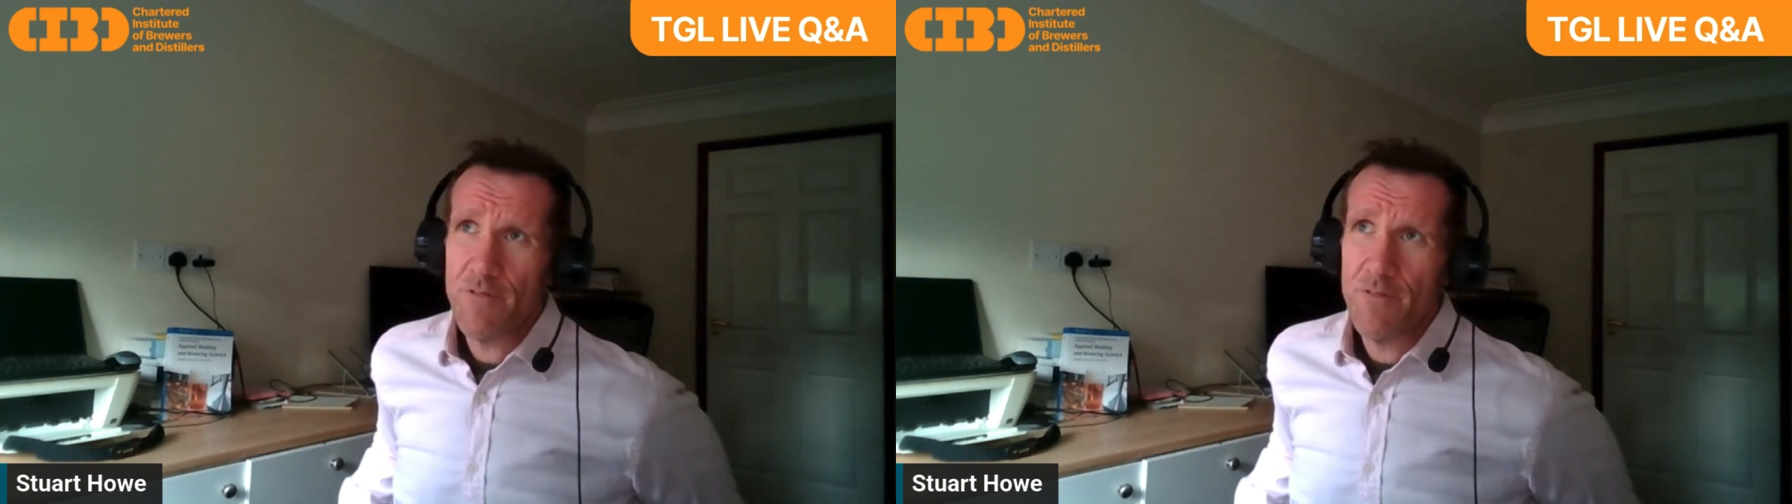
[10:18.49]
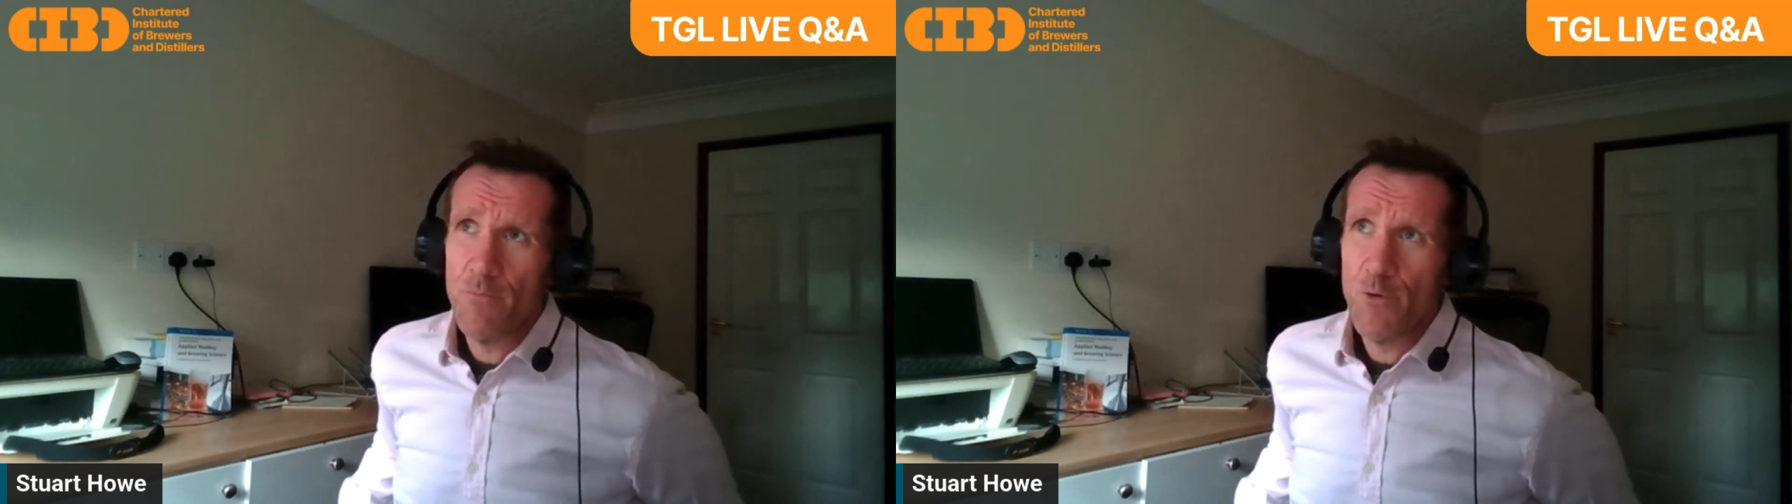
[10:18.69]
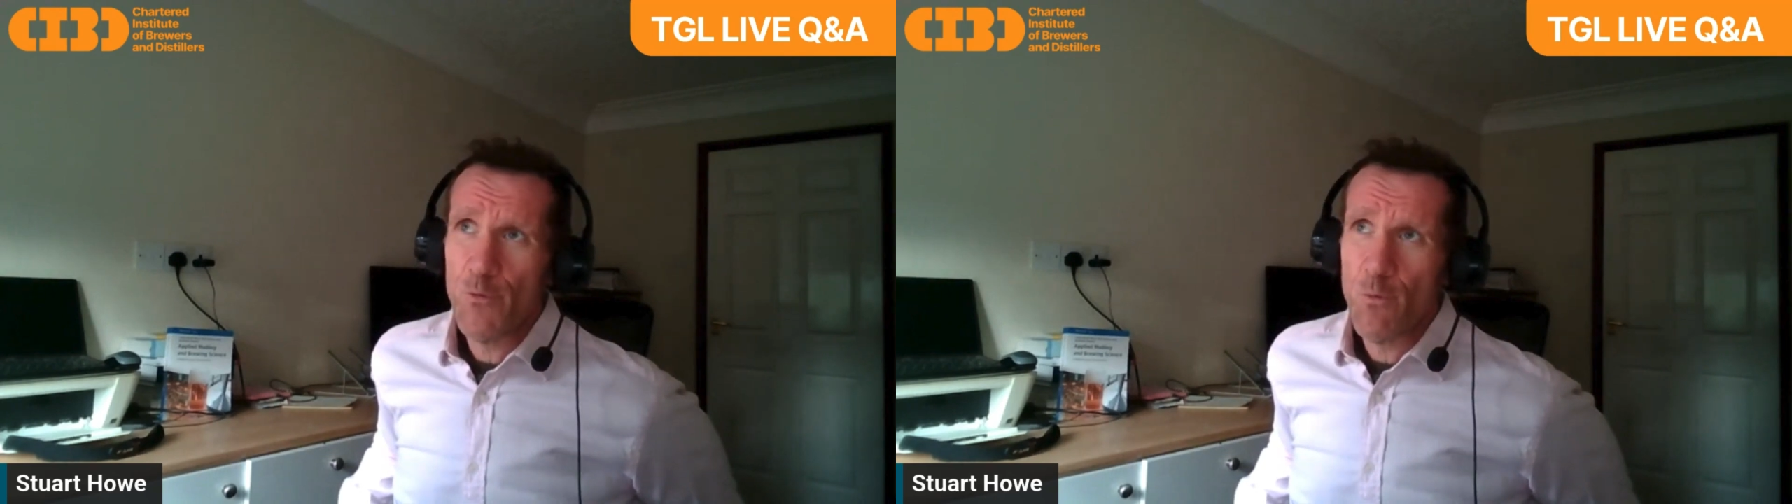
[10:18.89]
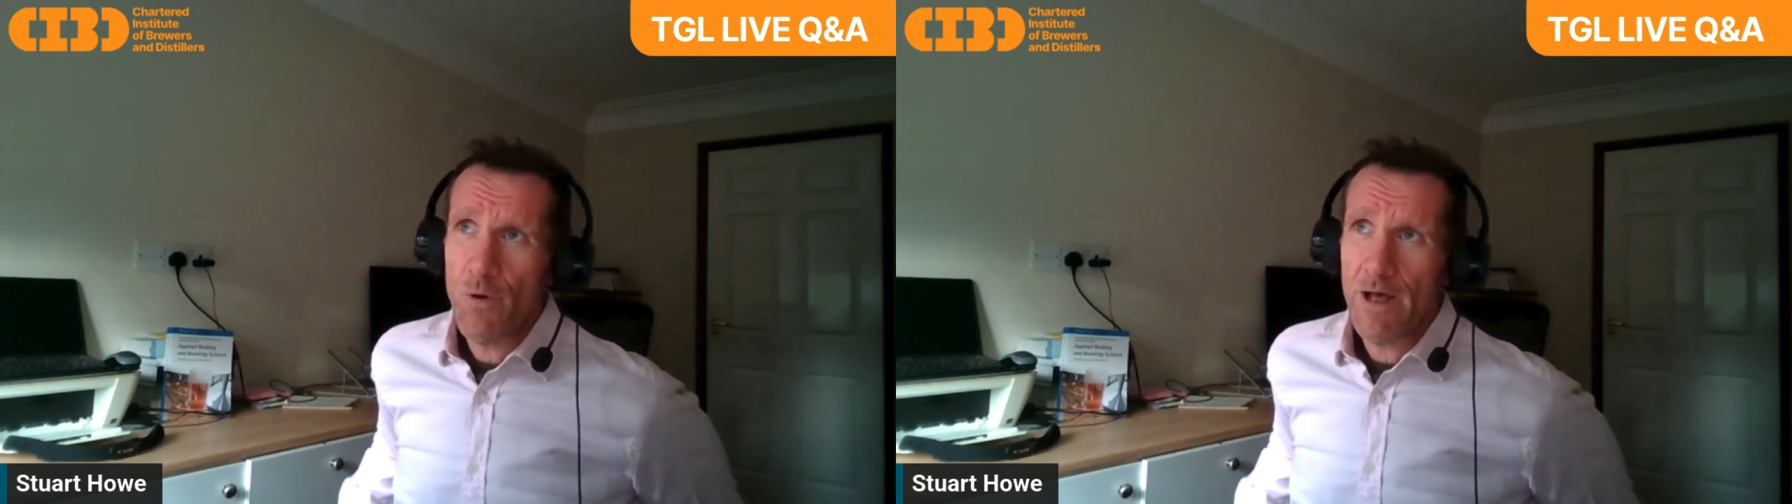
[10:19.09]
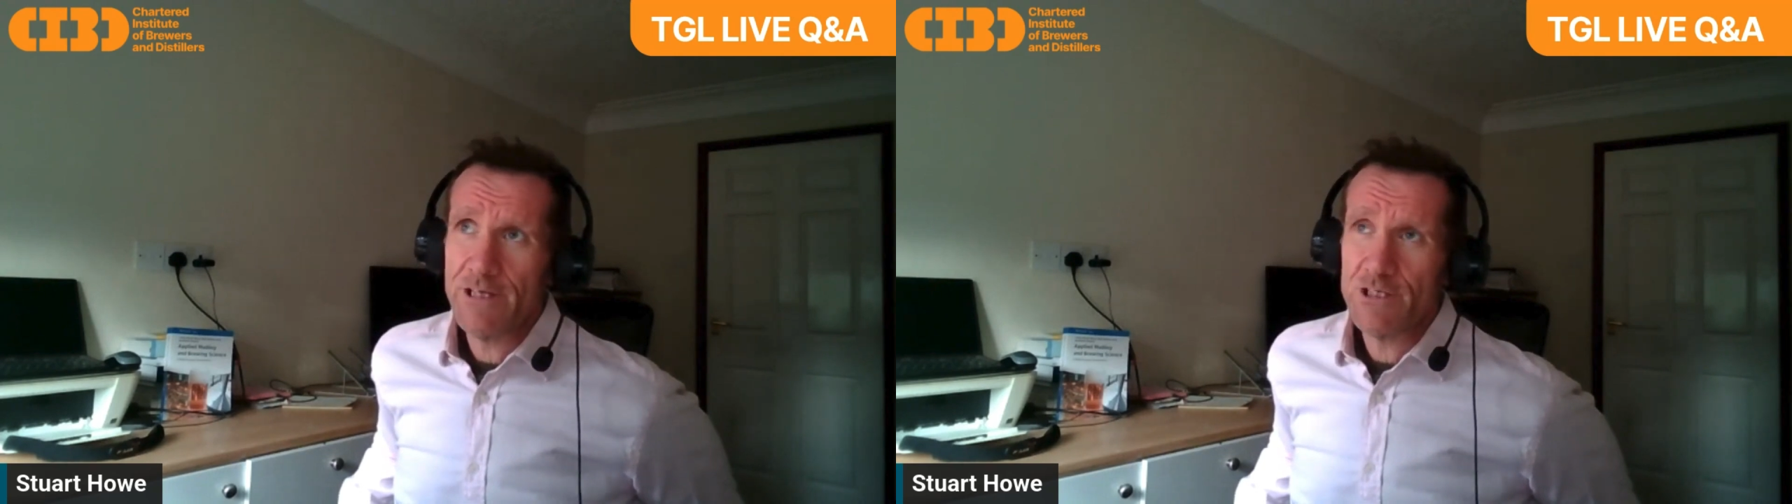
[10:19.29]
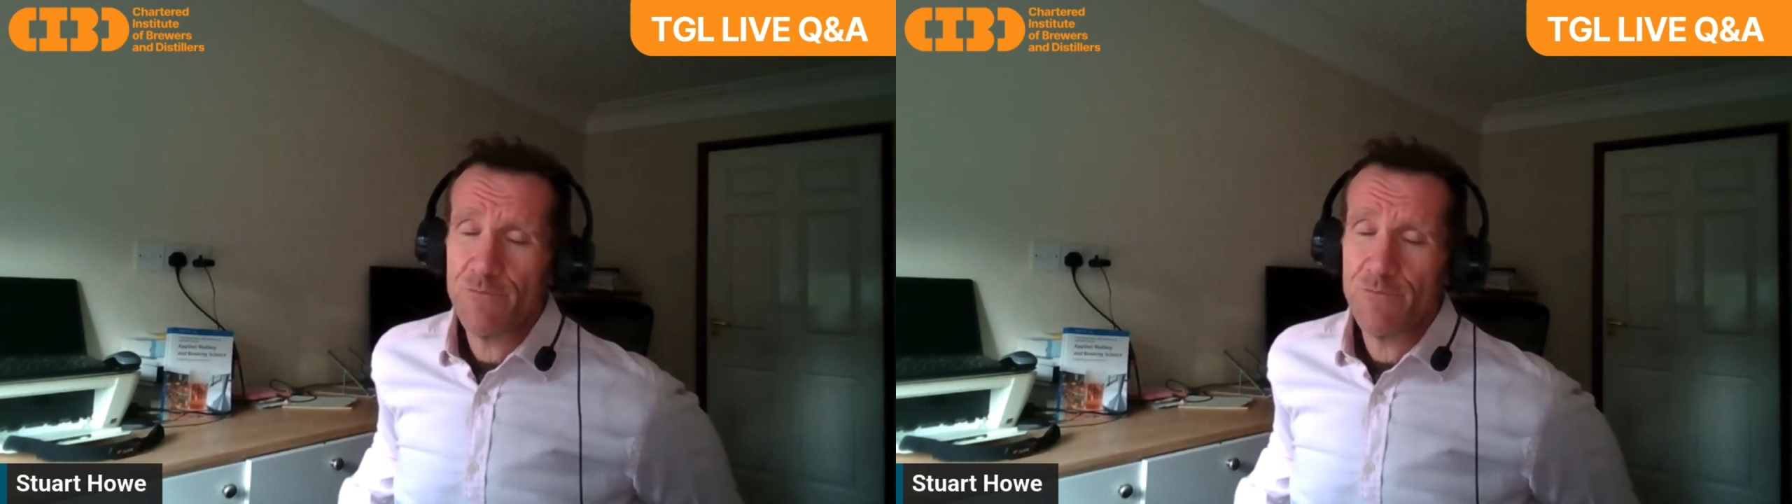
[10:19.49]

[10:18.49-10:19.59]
the Moodle page